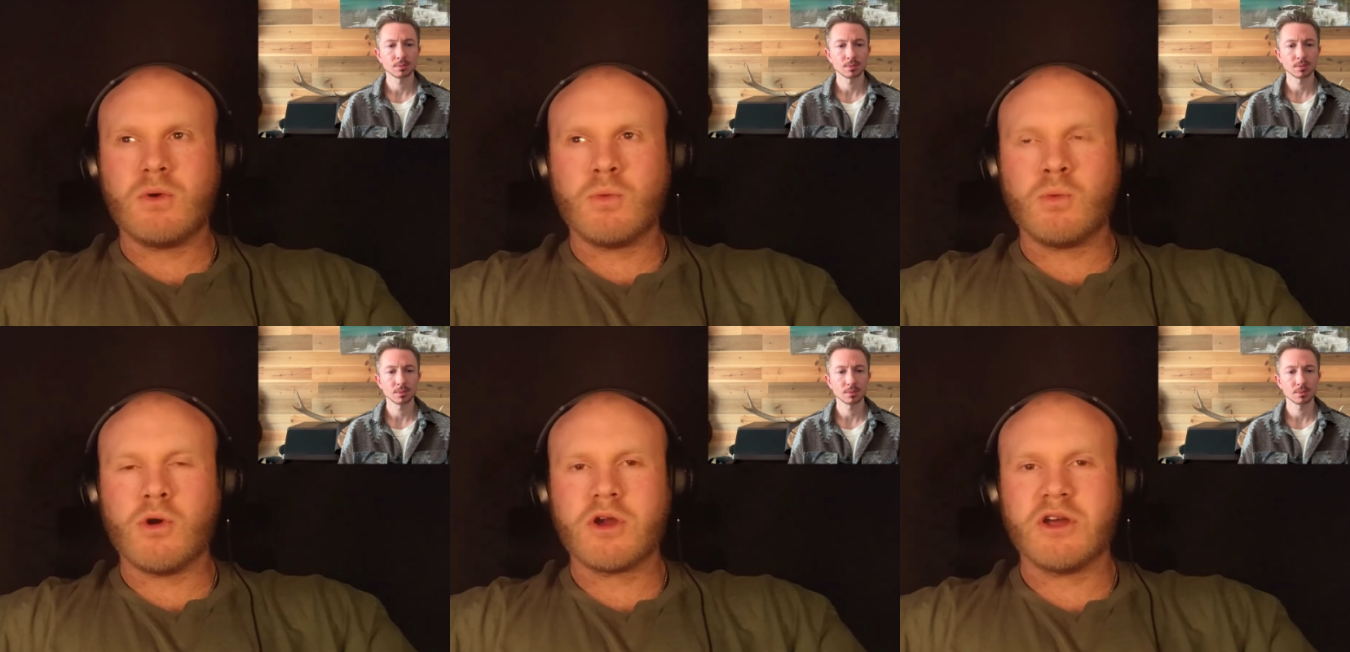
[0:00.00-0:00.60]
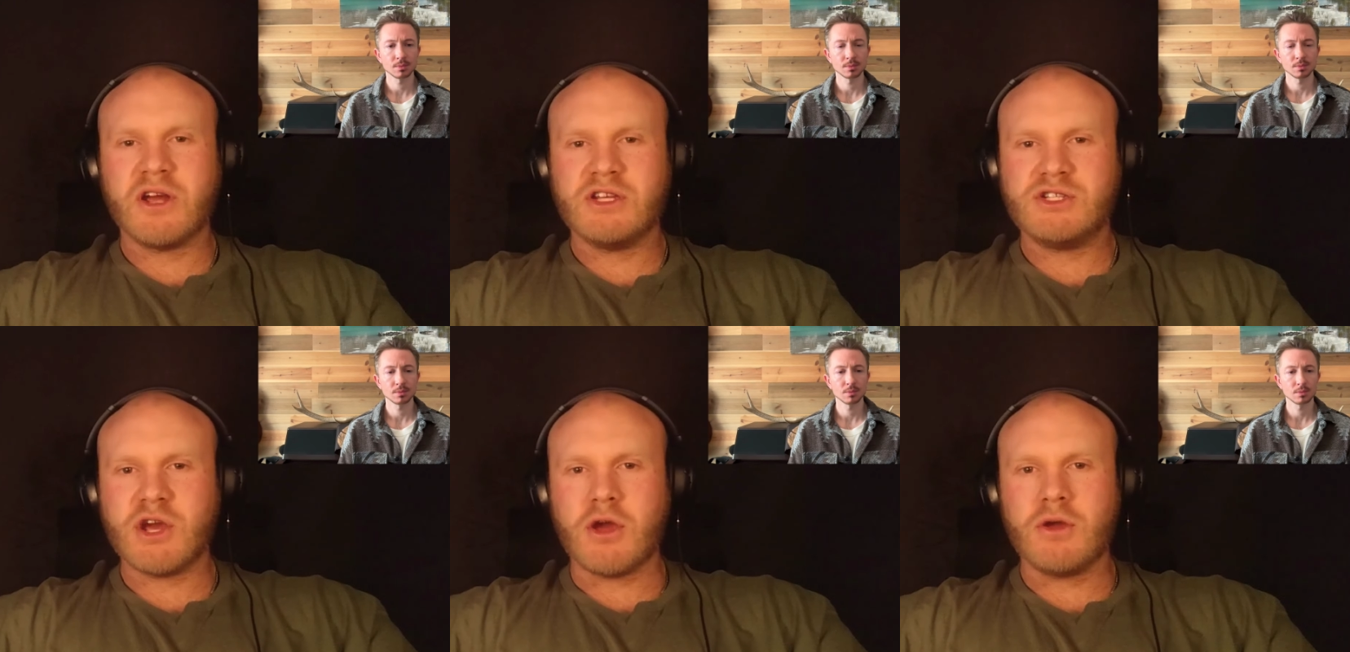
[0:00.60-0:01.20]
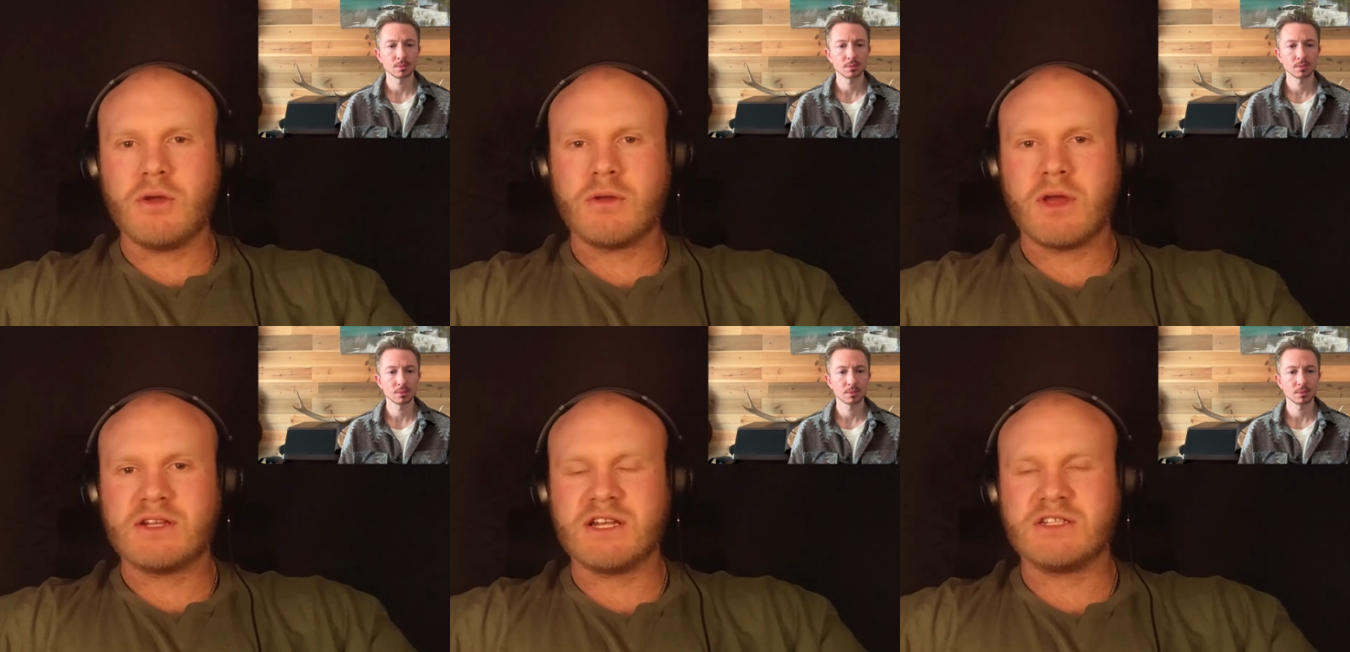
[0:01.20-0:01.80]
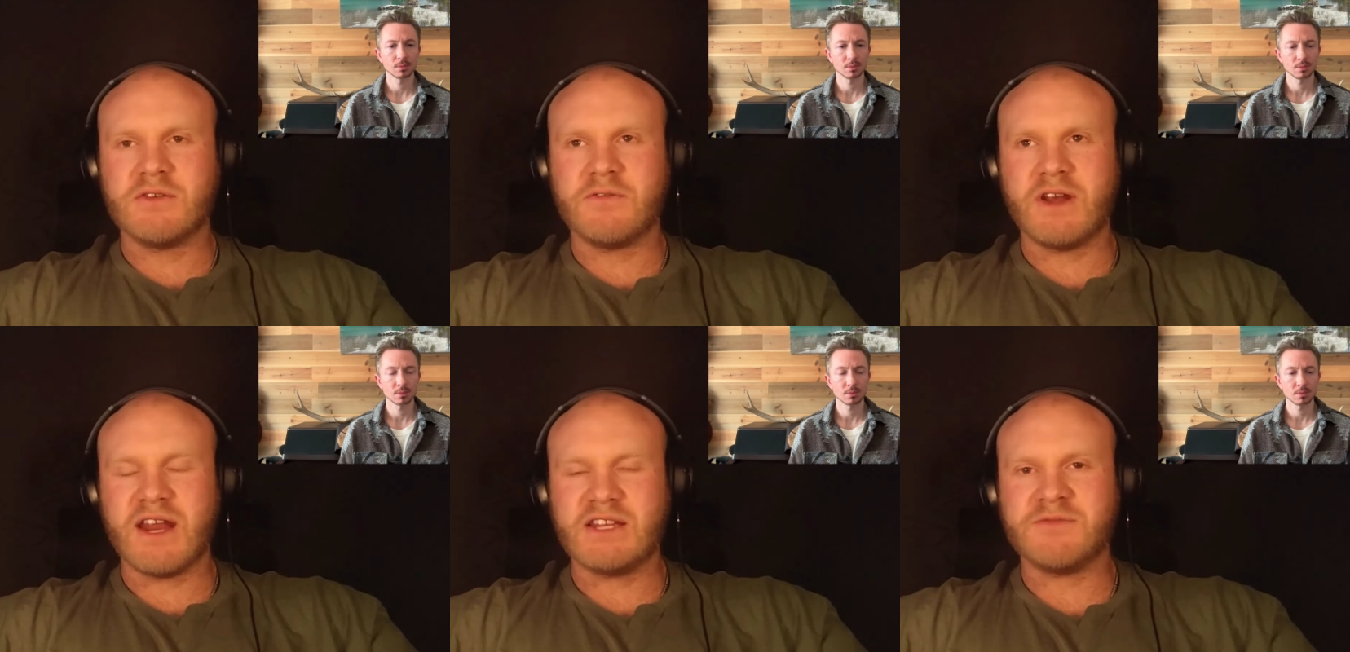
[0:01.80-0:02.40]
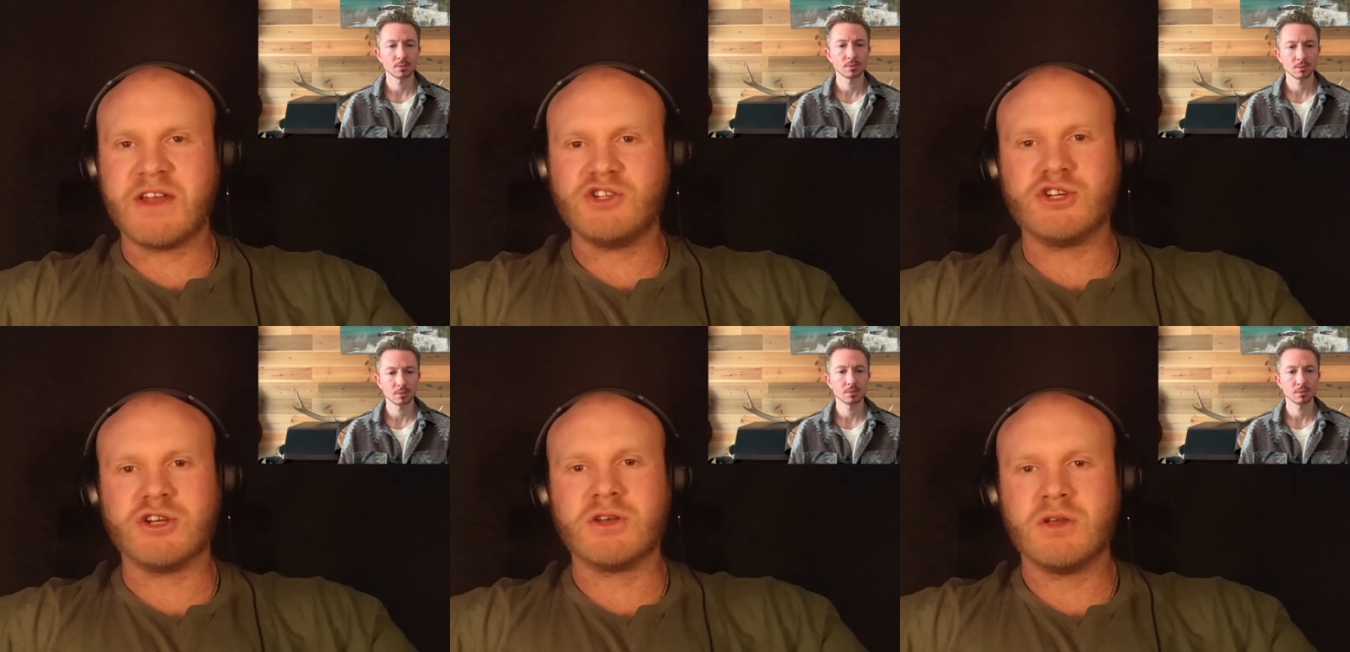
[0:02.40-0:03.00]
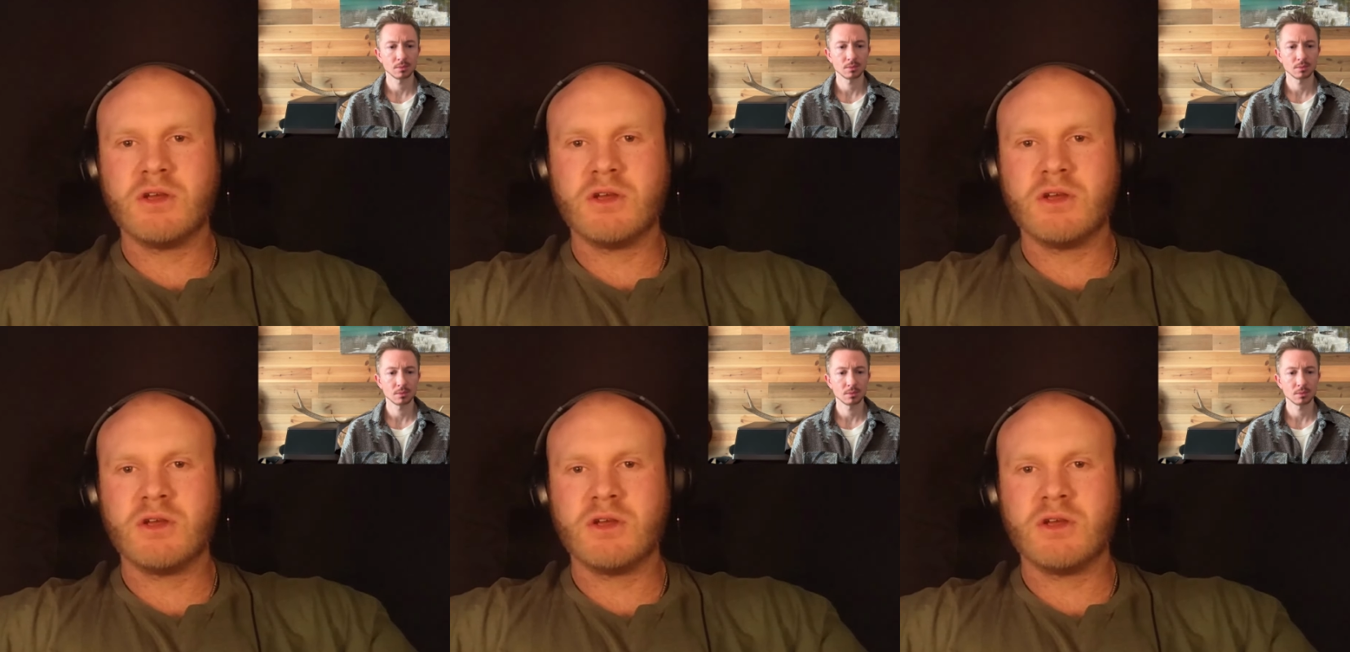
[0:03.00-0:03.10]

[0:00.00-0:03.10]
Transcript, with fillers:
Speaker 1: what can I do in terms of an intervention